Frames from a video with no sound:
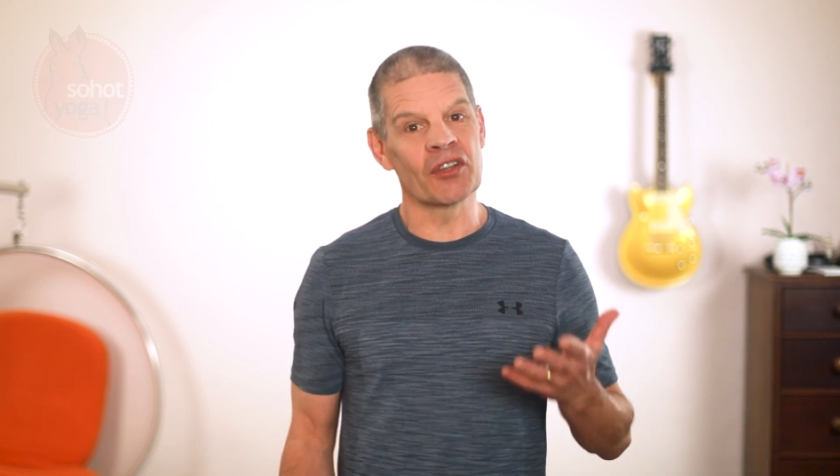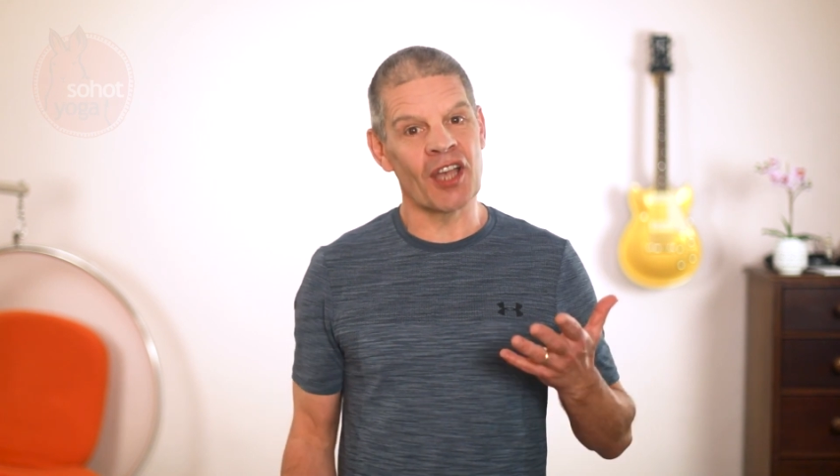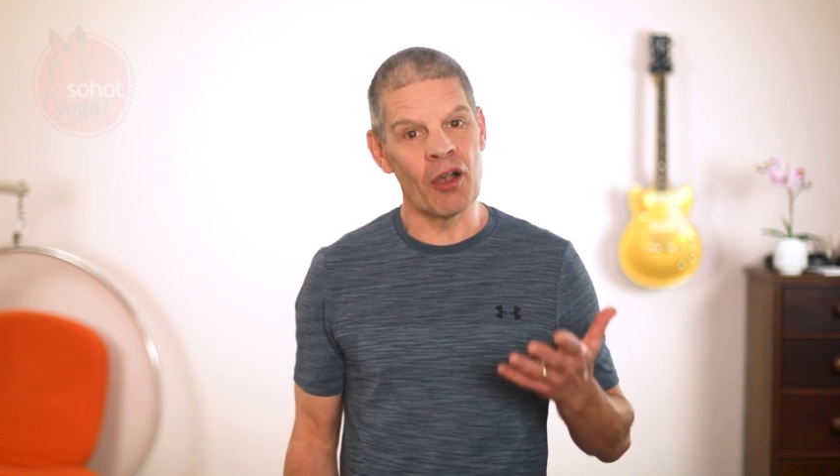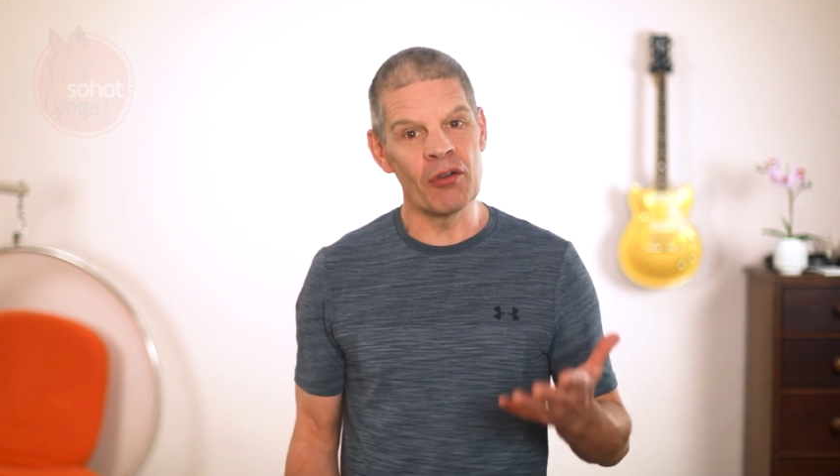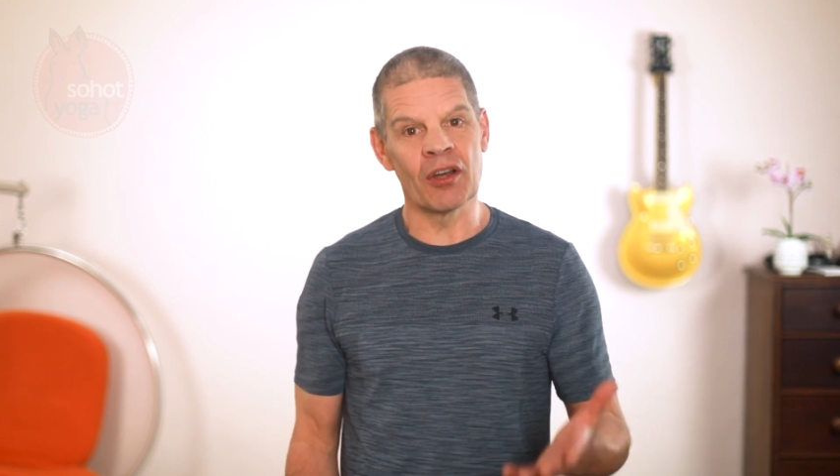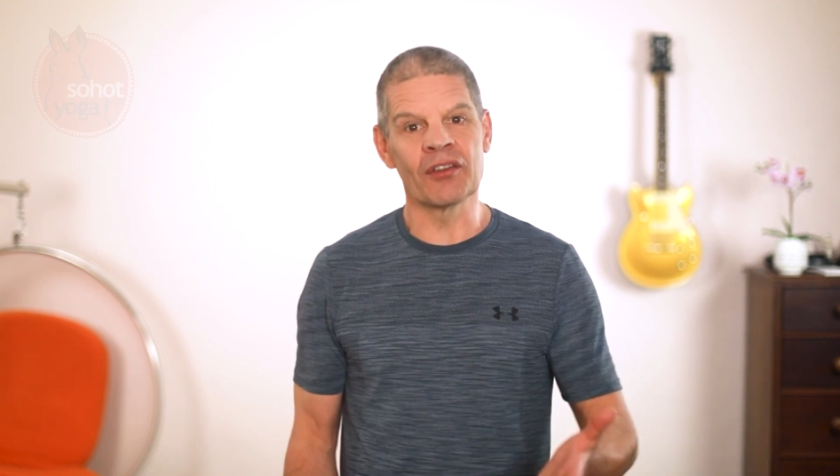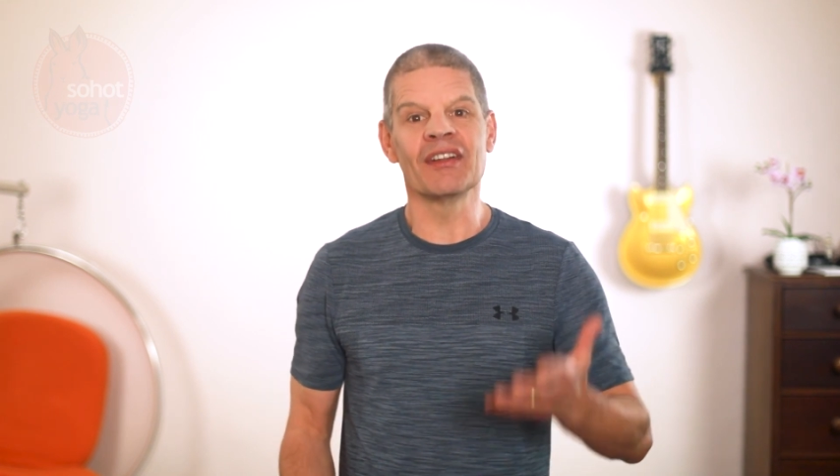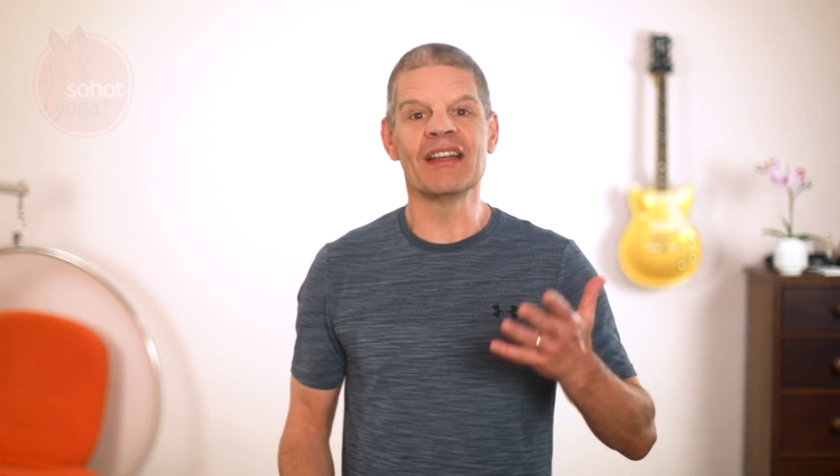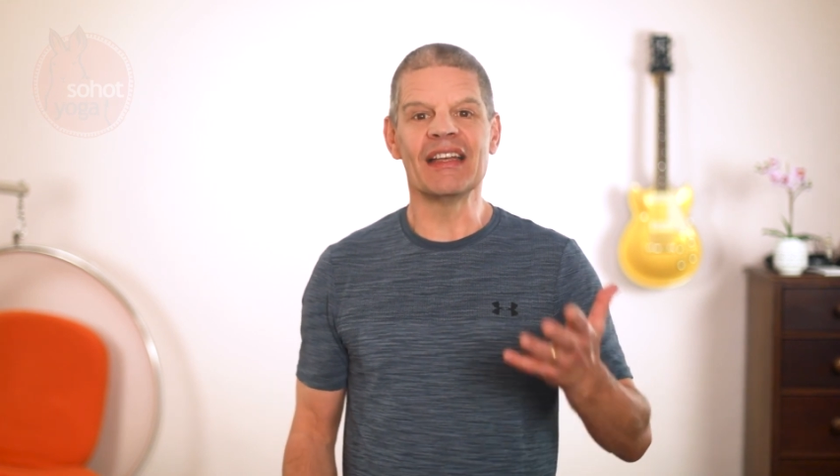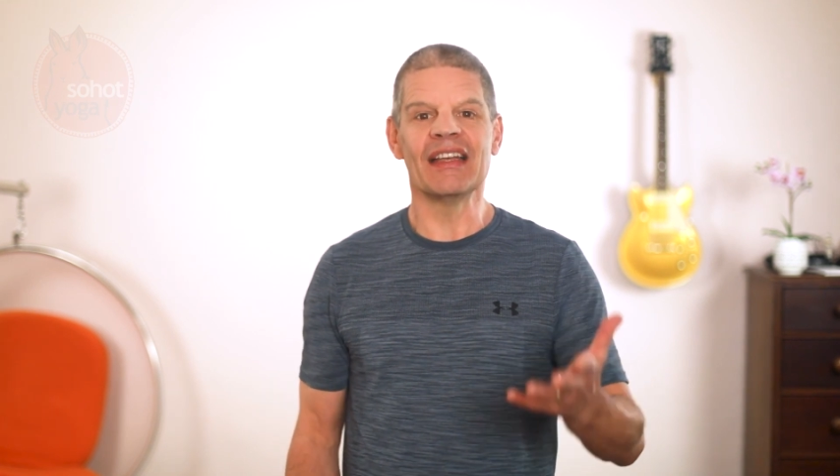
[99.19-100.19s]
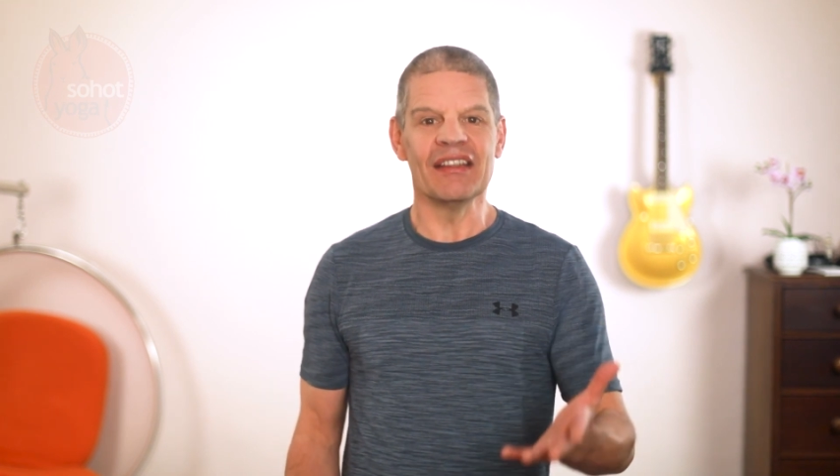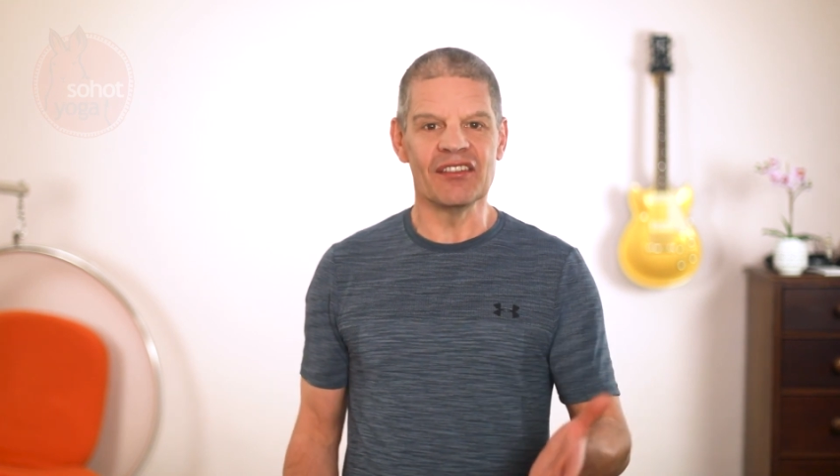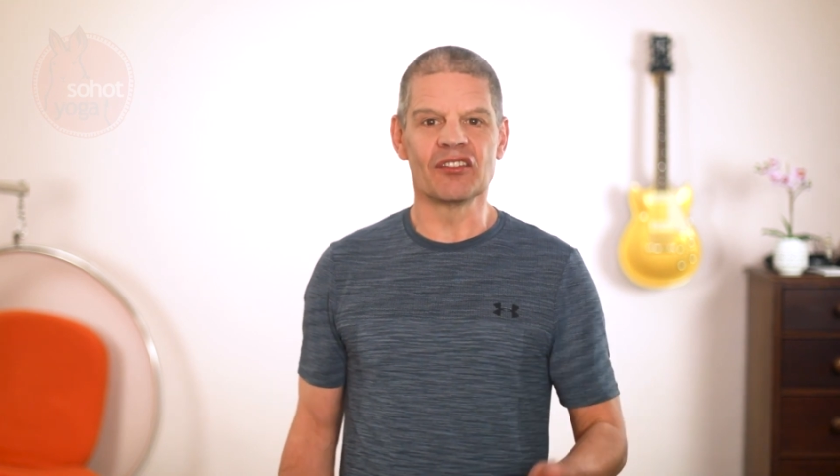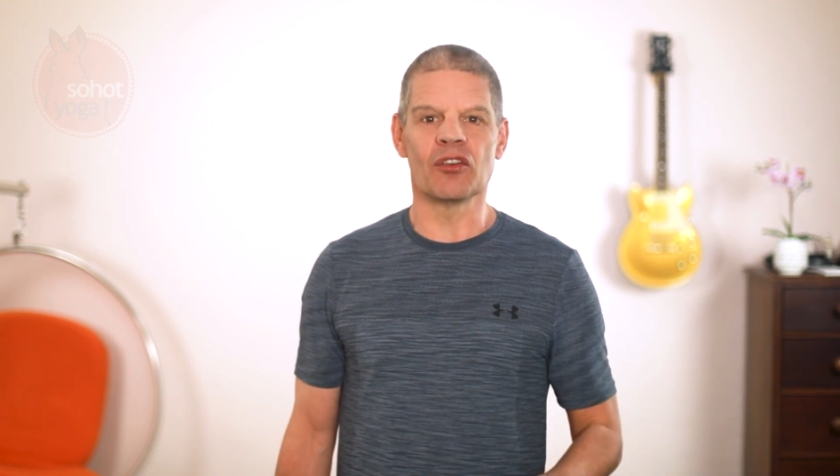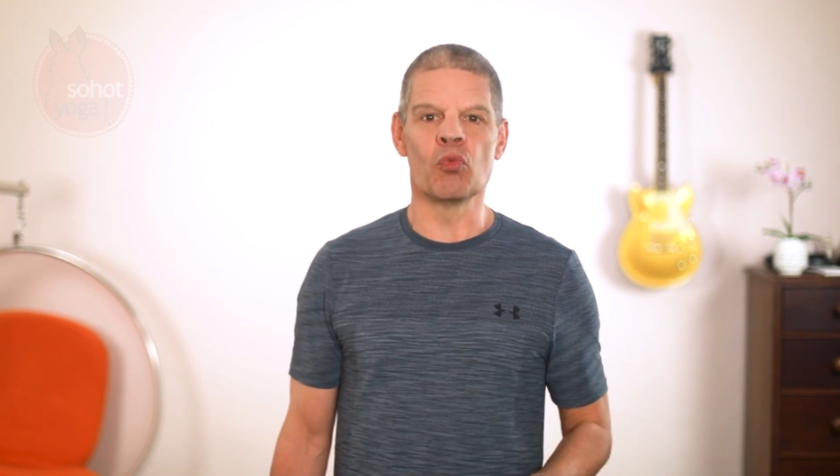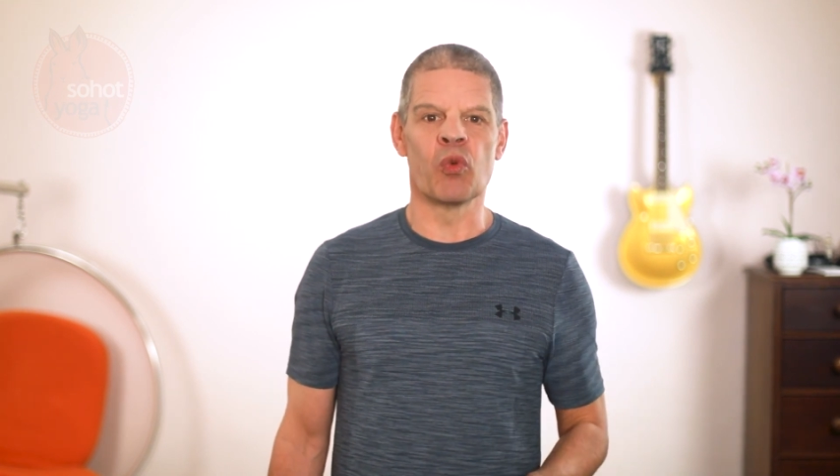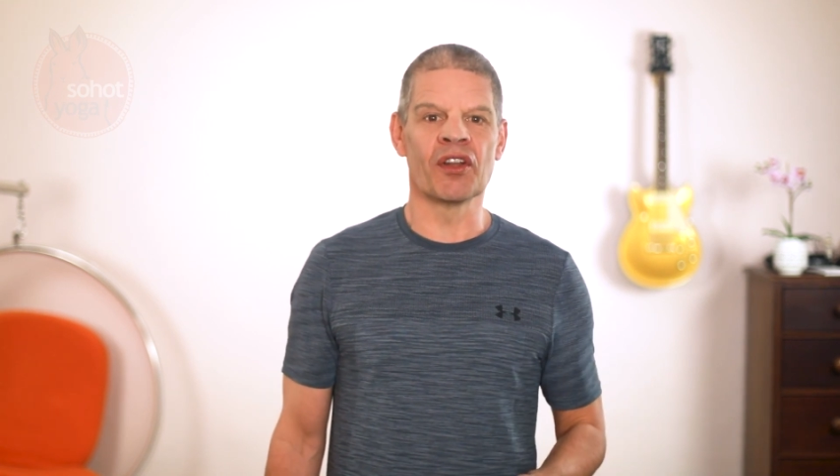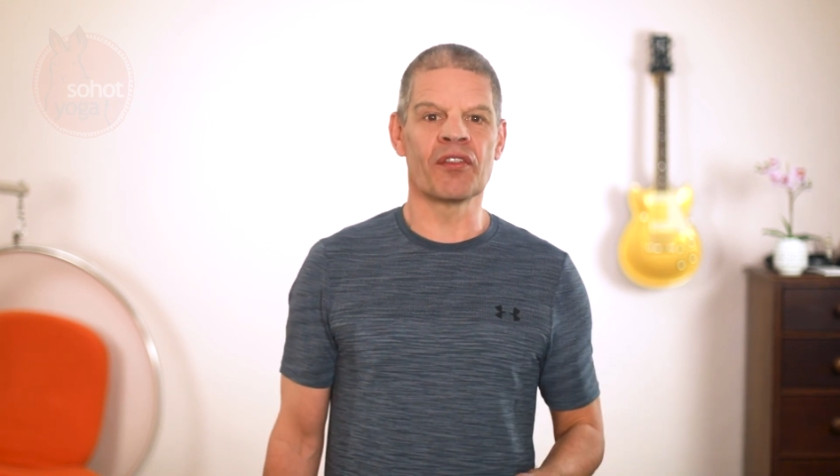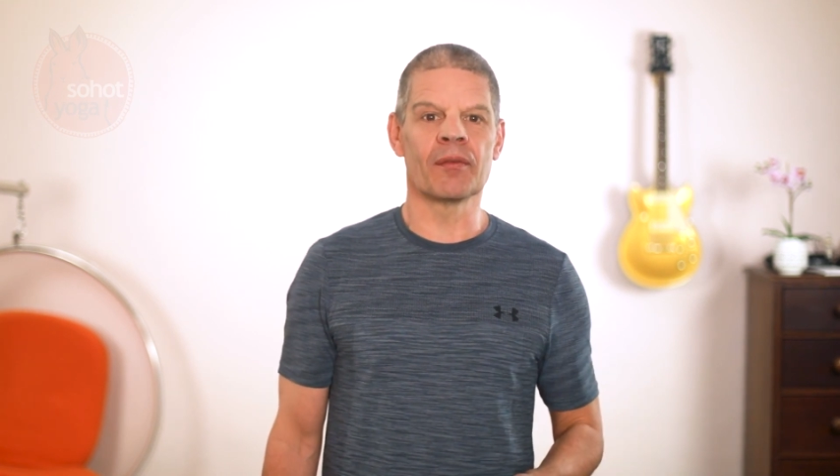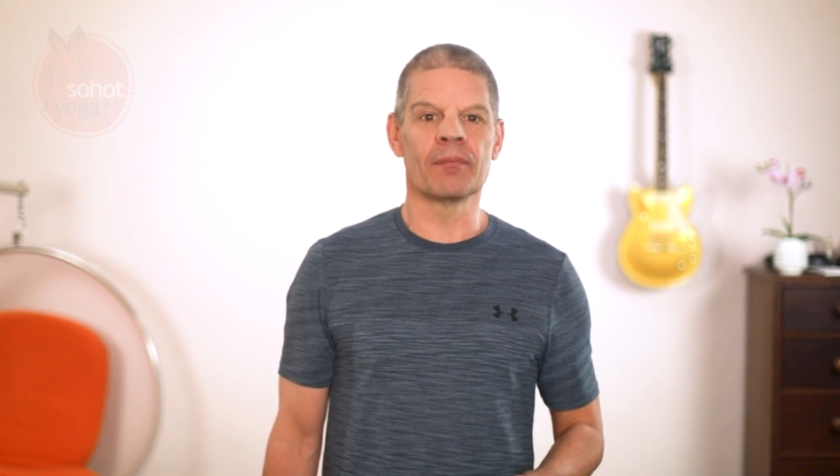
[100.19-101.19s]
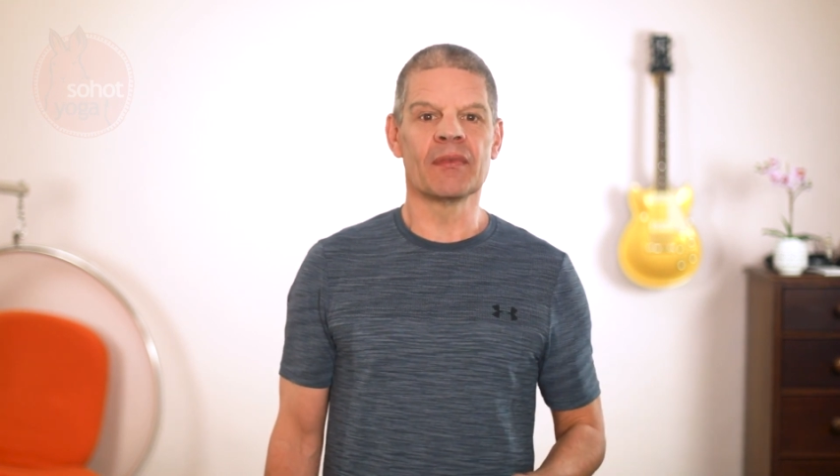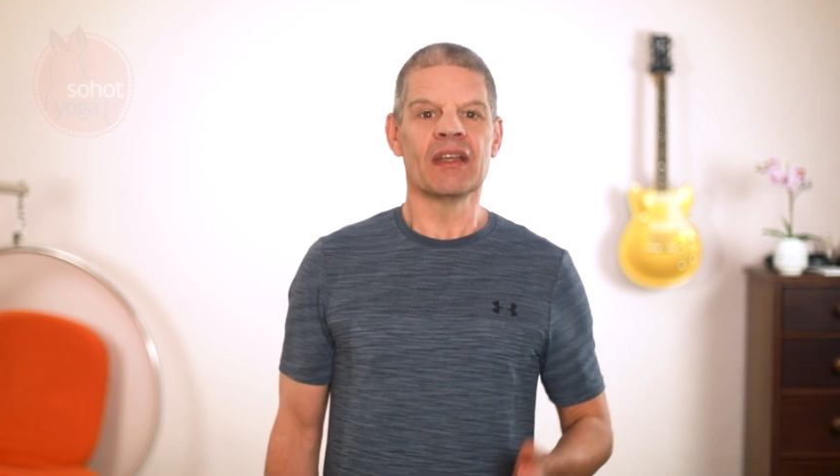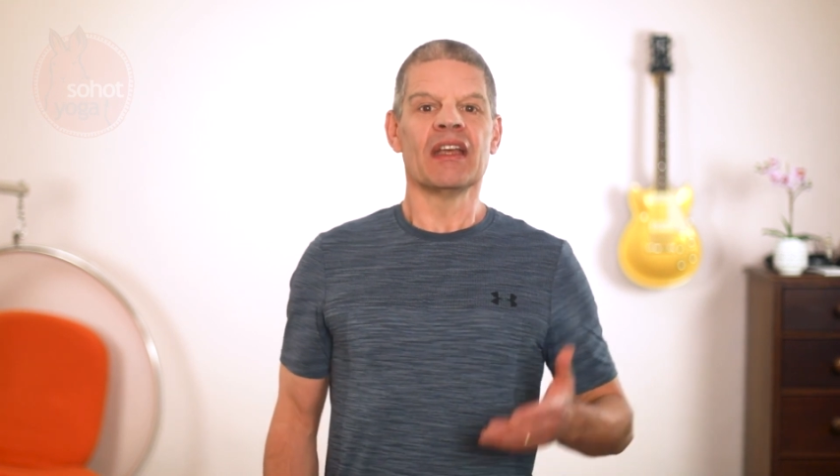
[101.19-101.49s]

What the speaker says: colon isn't one of them.